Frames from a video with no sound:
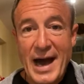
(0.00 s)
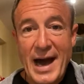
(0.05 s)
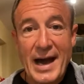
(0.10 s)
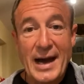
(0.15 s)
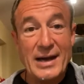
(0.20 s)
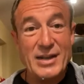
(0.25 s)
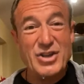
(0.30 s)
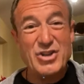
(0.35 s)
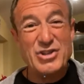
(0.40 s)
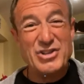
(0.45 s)

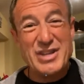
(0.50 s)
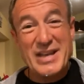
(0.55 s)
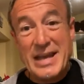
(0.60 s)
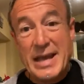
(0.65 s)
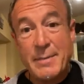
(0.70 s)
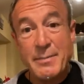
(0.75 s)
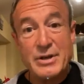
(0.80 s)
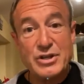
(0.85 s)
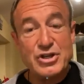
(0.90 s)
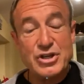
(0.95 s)
God. You see
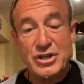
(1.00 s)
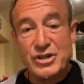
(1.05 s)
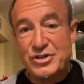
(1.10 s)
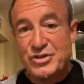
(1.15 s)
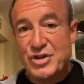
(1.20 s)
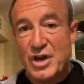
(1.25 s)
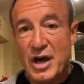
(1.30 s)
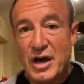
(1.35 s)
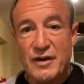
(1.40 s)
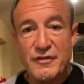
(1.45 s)

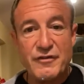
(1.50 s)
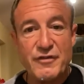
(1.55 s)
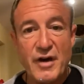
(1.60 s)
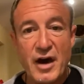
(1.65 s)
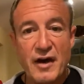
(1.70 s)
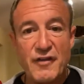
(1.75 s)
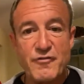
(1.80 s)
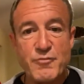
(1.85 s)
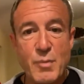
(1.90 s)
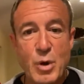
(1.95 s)
images of,
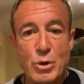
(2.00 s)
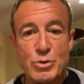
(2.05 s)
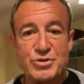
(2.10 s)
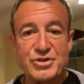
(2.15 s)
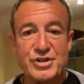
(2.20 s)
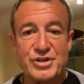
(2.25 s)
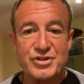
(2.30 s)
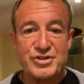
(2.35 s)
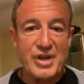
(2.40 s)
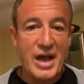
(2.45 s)
of
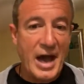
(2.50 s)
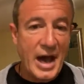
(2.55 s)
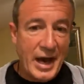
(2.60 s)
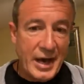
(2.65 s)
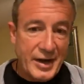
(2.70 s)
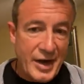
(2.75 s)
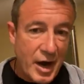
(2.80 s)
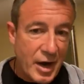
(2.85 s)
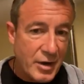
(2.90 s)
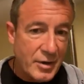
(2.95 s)
Moses
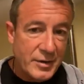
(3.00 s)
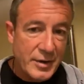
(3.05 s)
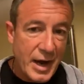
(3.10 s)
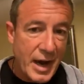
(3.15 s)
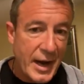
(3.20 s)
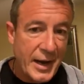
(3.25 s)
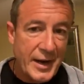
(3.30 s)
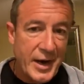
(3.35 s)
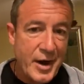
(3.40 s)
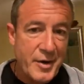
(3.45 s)
on our,
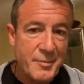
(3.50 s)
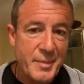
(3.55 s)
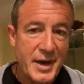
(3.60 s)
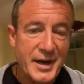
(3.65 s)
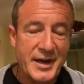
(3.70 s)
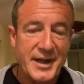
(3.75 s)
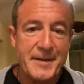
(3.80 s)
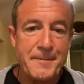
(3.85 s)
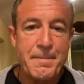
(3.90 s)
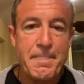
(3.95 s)
on our
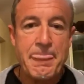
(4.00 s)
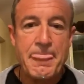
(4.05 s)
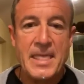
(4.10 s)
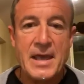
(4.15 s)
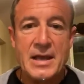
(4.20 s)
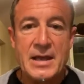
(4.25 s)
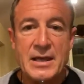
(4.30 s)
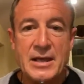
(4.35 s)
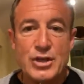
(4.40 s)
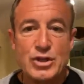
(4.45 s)
money.
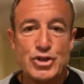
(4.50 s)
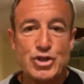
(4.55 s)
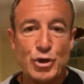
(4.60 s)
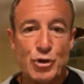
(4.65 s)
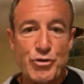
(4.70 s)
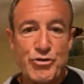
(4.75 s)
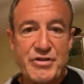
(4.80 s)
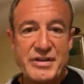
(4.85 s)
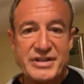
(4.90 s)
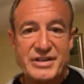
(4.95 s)

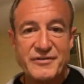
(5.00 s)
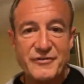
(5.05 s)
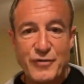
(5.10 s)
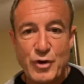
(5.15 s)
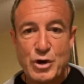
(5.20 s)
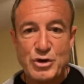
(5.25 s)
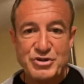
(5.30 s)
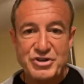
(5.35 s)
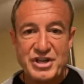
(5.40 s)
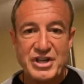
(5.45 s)
So this
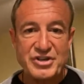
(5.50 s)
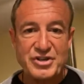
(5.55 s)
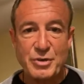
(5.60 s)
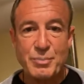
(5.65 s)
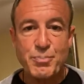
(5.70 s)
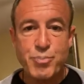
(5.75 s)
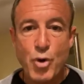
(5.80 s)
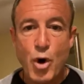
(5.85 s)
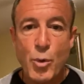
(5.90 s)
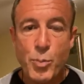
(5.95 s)
verse is
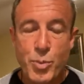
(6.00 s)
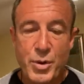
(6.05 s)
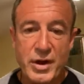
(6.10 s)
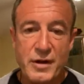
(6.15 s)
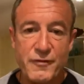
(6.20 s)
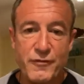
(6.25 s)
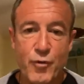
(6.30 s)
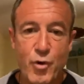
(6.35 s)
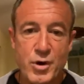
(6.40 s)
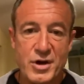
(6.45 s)

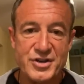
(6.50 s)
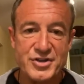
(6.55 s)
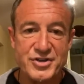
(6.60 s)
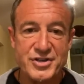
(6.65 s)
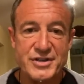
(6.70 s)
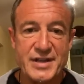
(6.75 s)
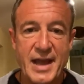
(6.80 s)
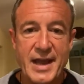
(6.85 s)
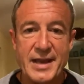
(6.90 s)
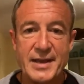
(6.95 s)
appropriate for us
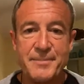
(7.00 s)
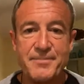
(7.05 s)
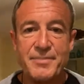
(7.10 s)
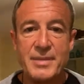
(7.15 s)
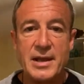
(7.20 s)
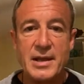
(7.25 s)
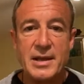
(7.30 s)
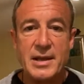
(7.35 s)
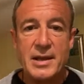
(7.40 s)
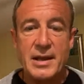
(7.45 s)
today.
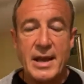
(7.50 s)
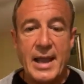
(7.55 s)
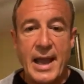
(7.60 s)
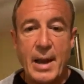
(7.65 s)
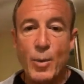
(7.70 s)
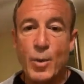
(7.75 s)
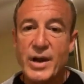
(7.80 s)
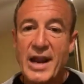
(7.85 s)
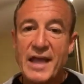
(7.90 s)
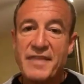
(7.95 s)

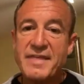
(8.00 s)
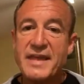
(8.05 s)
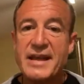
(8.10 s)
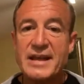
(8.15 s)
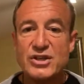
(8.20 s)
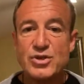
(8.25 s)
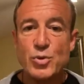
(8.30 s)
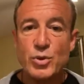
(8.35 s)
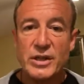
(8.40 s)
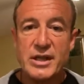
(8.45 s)
And what I think
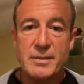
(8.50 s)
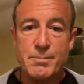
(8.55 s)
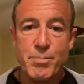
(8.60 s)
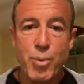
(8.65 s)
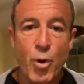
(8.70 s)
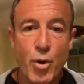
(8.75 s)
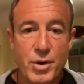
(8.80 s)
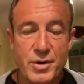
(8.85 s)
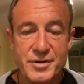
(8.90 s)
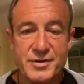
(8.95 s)
is really
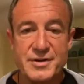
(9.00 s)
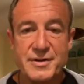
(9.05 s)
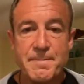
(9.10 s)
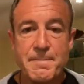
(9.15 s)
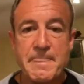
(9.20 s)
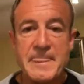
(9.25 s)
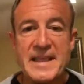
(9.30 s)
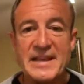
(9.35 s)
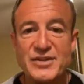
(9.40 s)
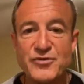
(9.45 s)
important
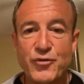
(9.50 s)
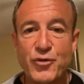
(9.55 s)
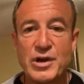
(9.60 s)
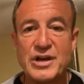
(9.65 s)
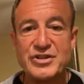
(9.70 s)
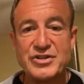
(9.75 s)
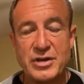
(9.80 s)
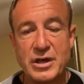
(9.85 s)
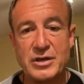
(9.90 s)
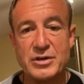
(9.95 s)
is for
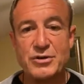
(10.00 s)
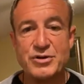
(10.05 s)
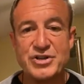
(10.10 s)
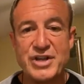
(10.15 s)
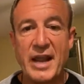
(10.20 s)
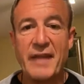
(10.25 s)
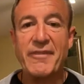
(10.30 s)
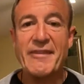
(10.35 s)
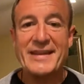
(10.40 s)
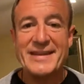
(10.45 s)
us to
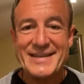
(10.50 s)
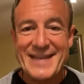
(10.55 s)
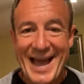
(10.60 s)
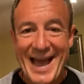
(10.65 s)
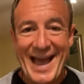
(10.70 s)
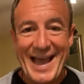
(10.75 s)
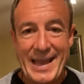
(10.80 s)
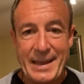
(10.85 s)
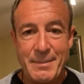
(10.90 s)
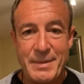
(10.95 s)
understand the
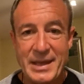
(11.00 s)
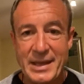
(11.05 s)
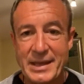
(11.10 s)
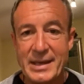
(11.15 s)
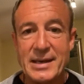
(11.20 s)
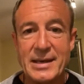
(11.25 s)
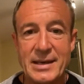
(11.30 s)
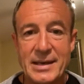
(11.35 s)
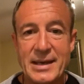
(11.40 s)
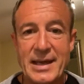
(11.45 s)

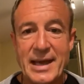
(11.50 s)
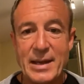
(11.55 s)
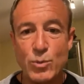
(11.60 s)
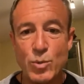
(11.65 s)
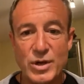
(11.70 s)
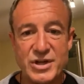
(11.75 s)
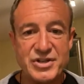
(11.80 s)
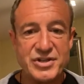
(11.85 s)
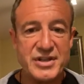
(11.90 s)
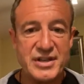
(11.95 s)
timing in
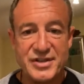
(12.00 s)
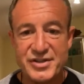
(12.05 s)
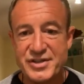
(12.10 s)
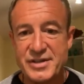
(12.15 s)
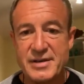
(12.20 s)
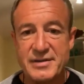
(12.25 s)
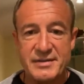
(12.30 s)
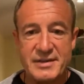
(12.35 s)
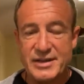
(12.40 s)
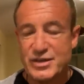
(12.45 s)
which
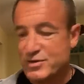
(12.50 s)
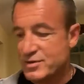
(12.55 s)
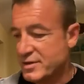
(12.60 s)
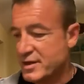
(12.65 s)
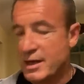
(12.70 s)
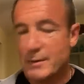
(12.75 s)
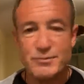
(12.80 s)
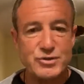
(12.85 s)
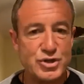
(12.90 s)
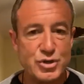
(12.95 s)
this, this
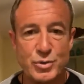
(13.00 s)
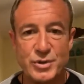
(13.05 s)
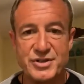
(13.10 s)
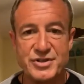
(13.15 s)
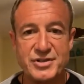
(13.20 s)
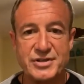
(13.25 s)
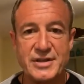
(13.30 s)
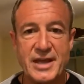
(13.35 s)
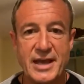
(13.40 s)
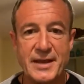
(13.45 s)
comes to
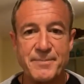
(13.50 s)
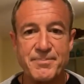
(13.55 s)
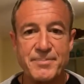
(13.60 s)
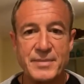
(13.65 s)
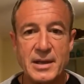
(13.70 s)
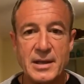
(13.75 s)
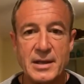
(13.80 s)
us today.